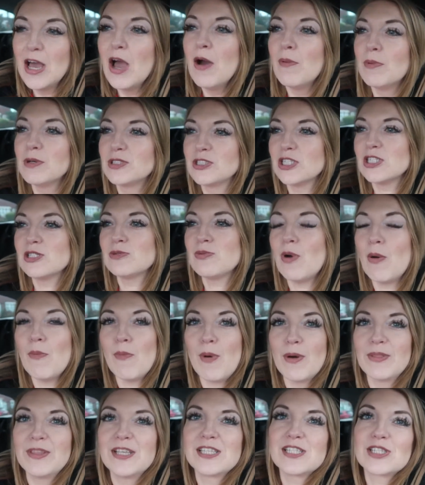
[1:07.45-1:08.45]
We just want
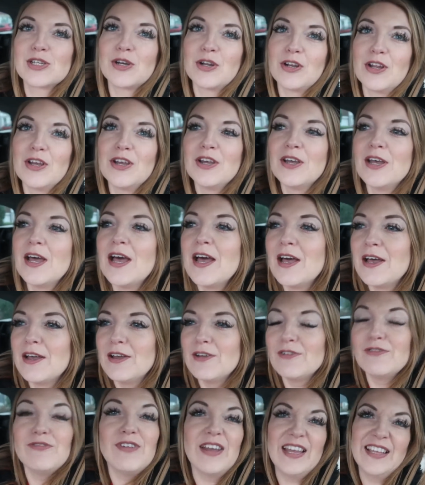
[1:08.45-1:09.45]
one that's going to
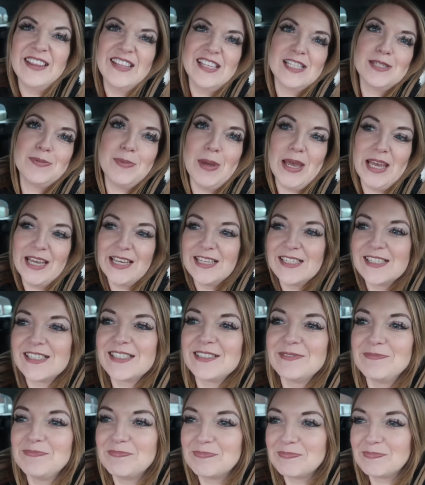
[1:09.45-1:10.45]
fit in the
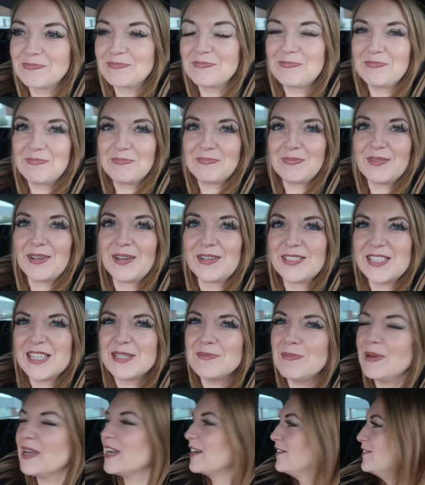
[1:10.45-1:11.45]
space. Because
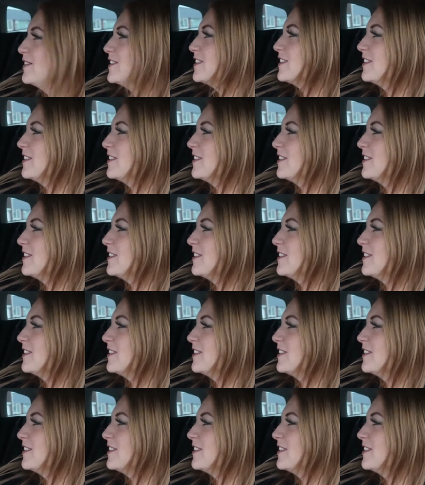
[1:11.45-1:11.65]
it's bigger, isn't it?